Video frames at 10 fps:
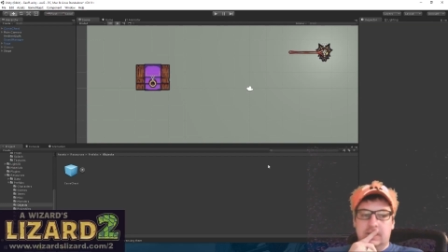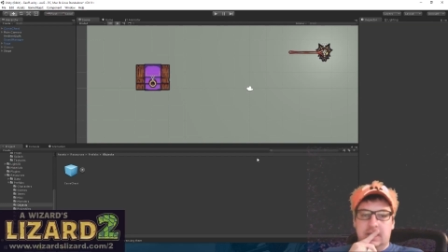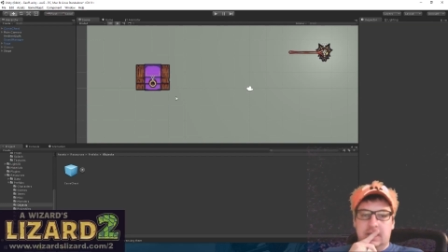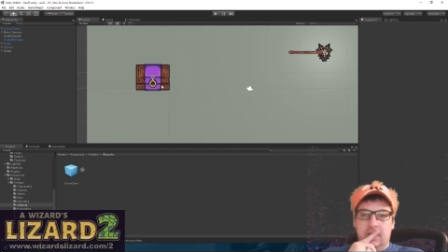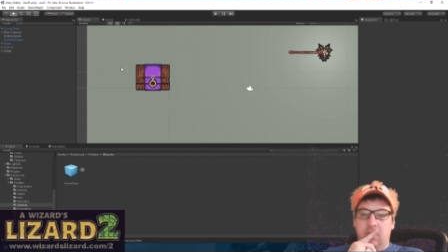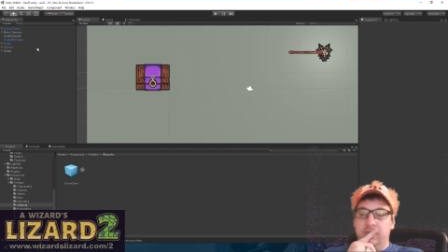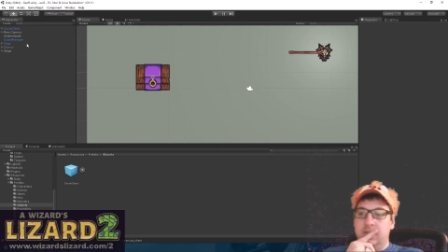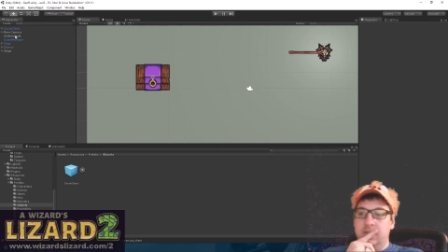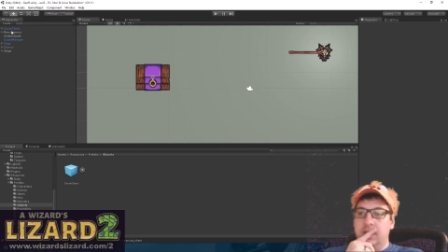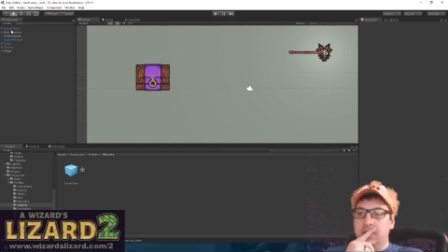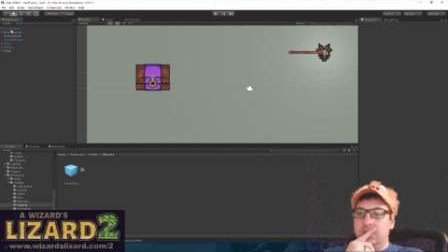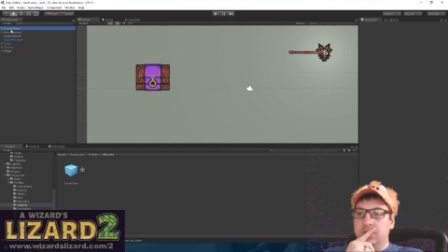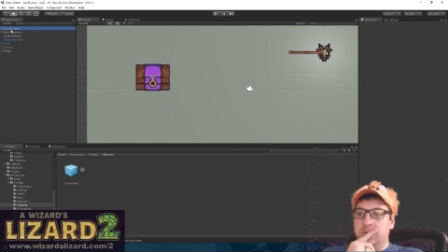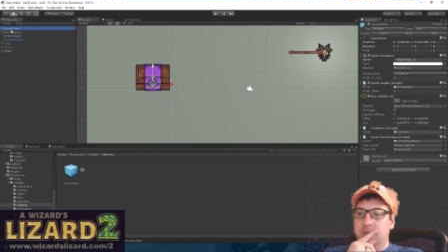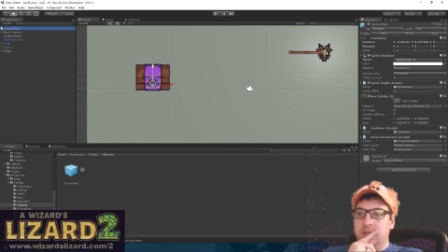Well, if it's not an
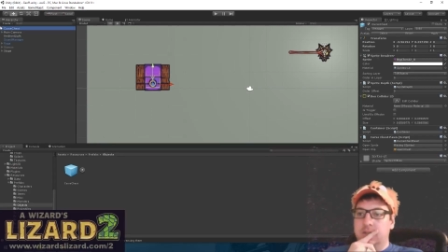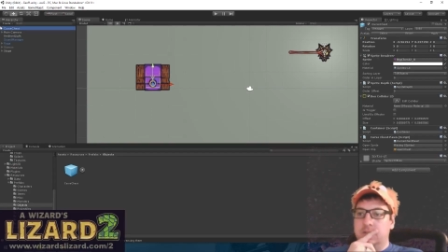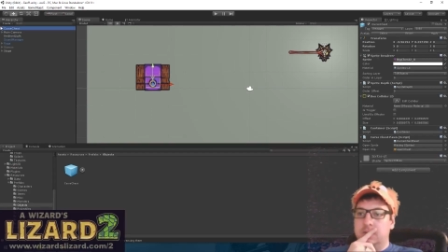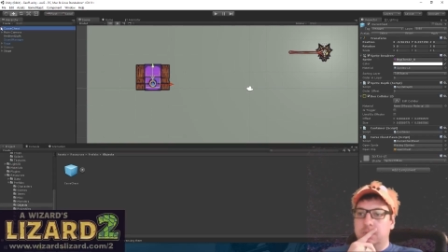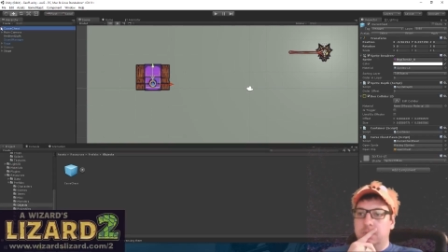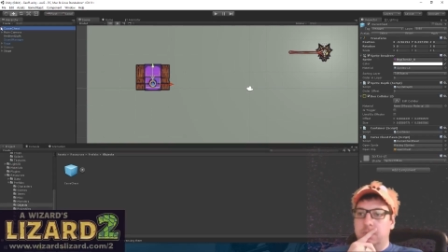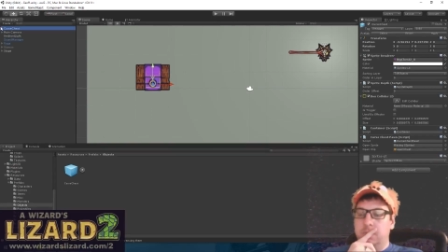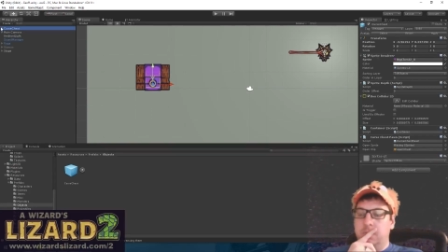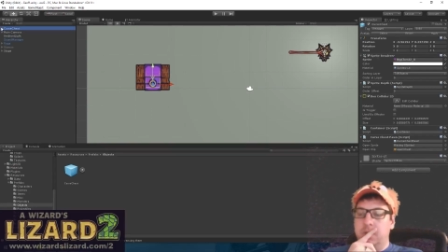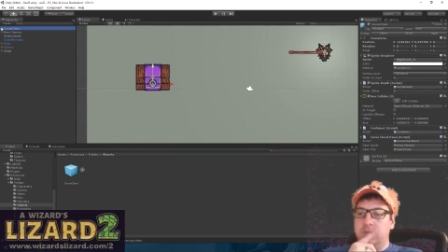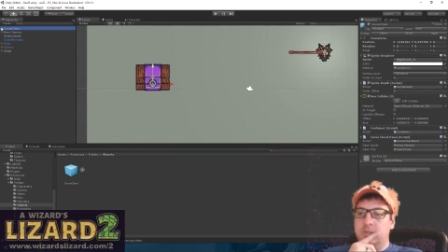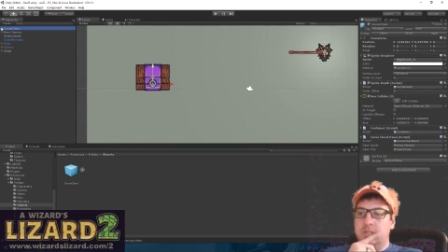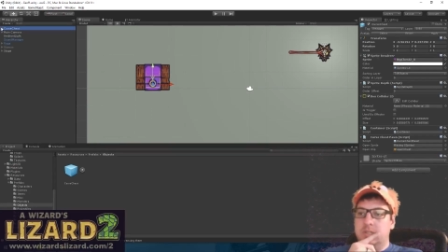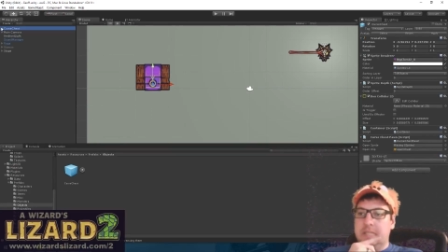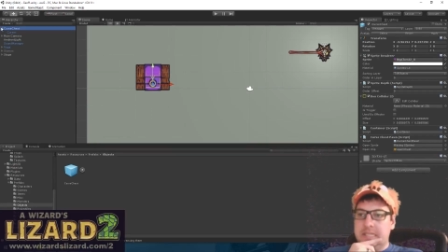issue, then it's much
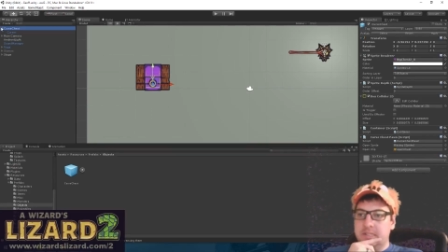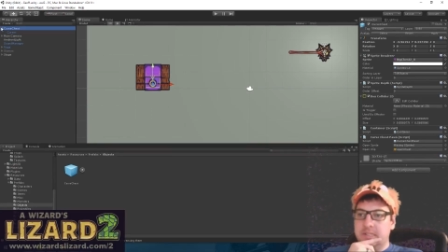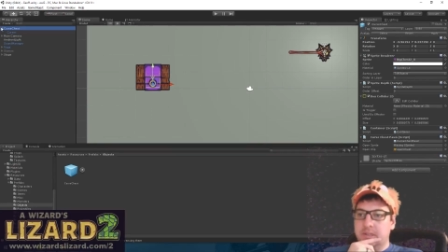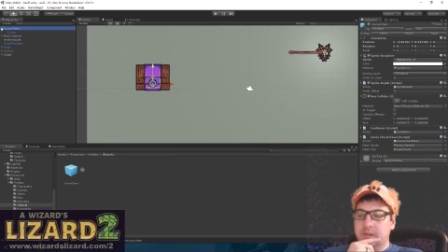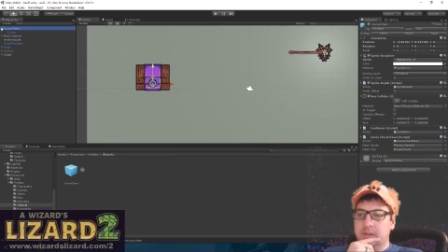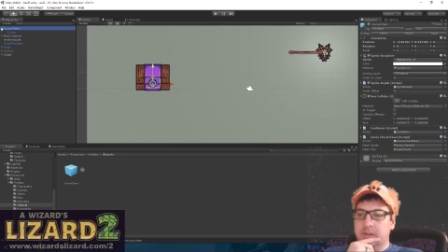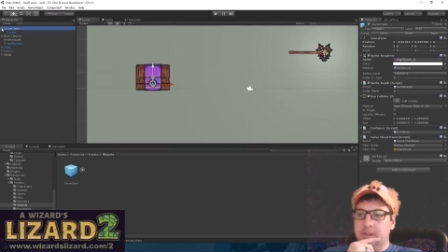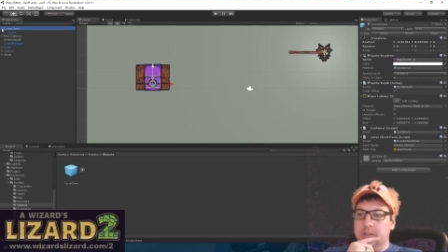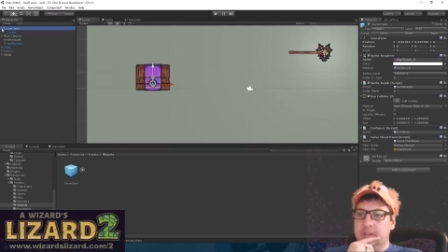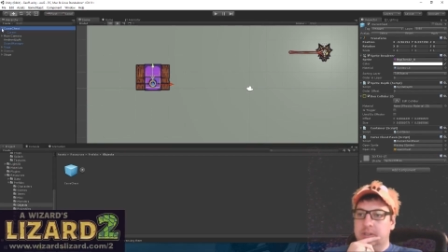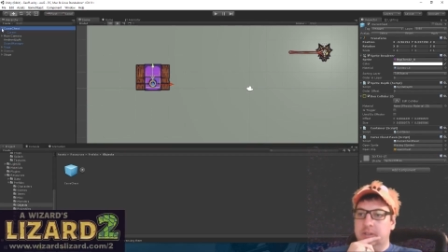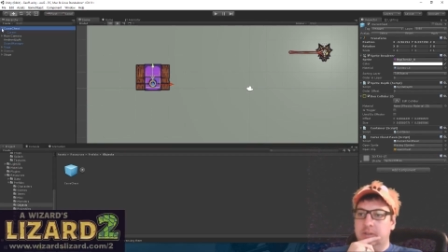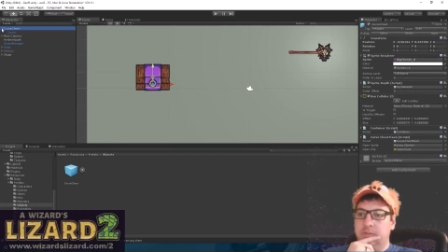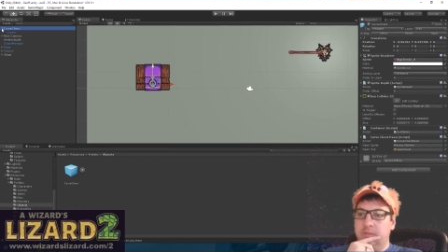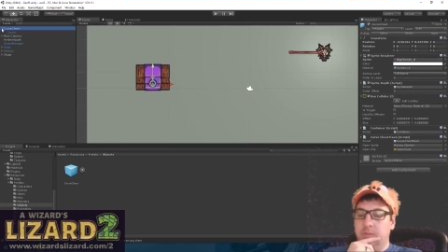easier
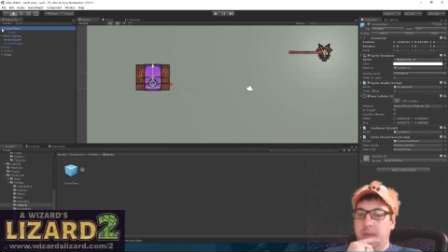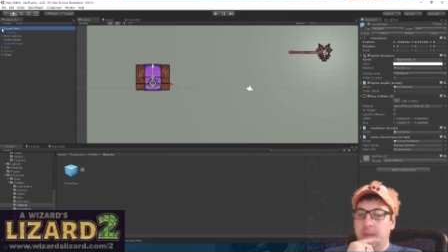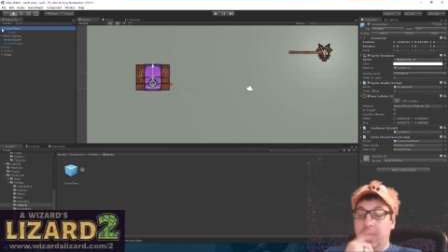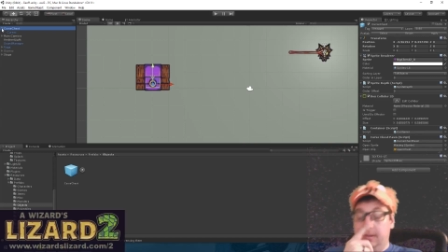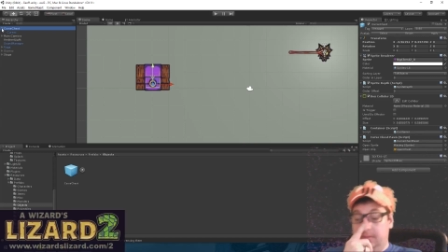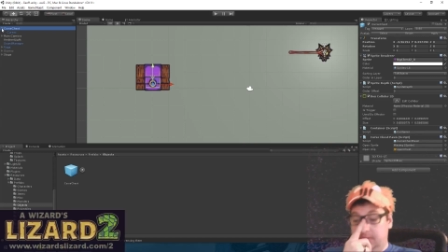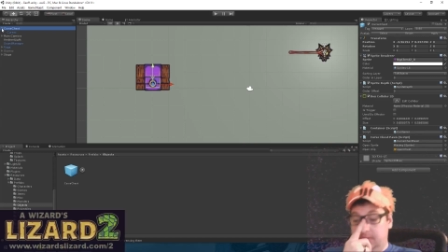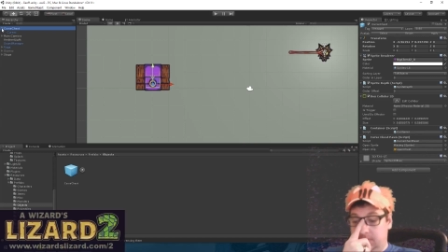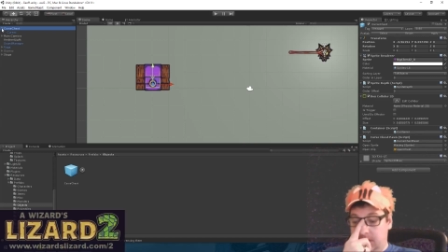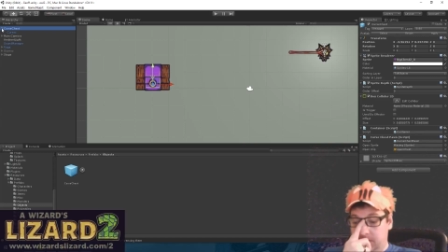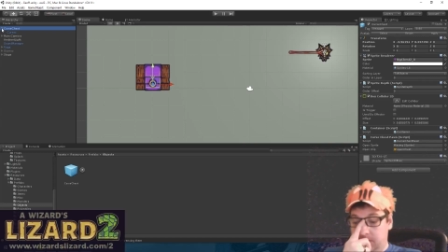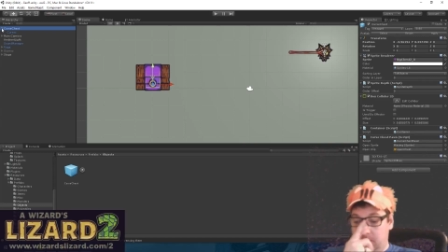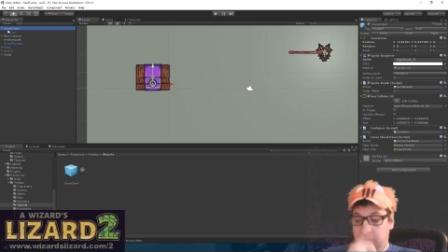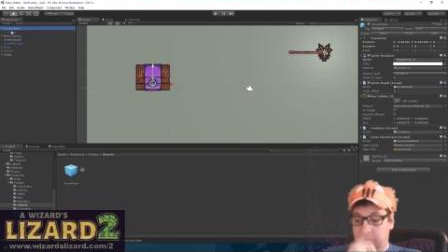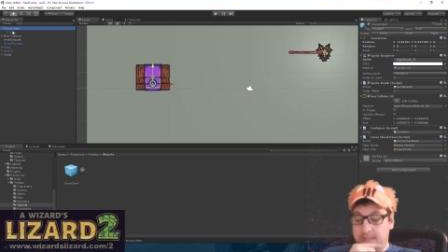for Matt and probably
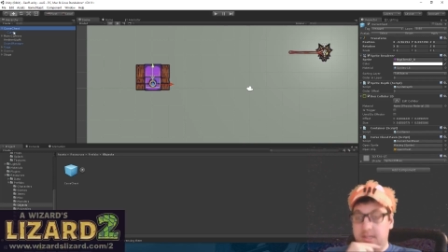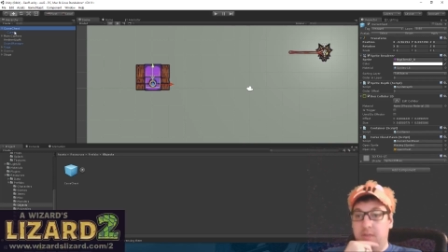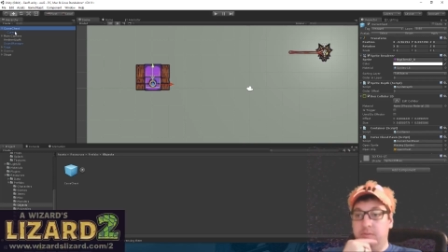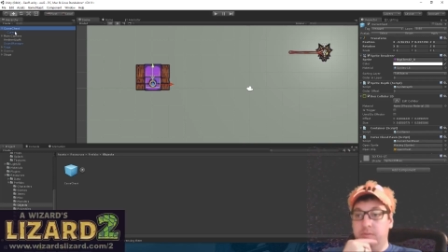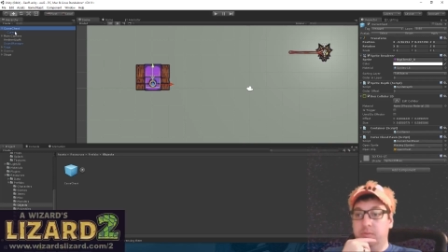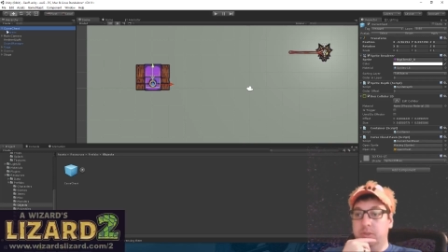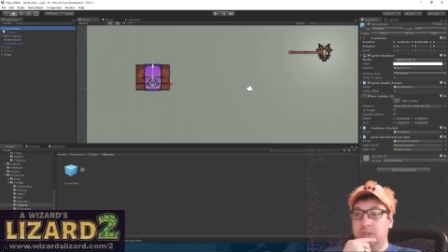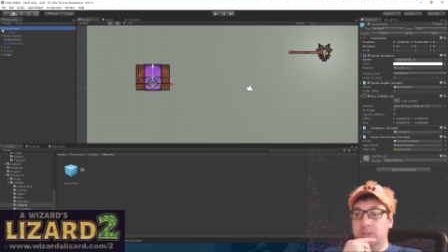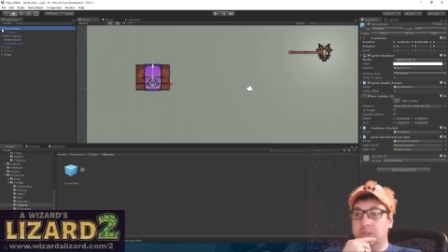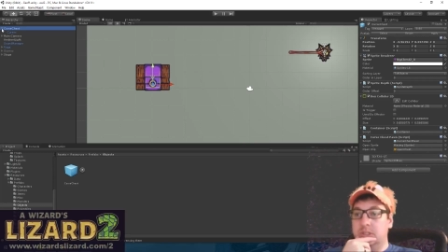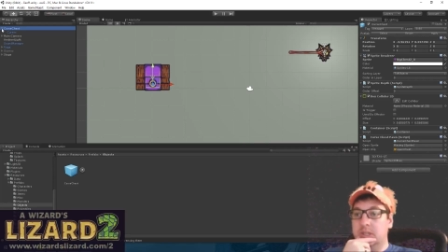myself if we just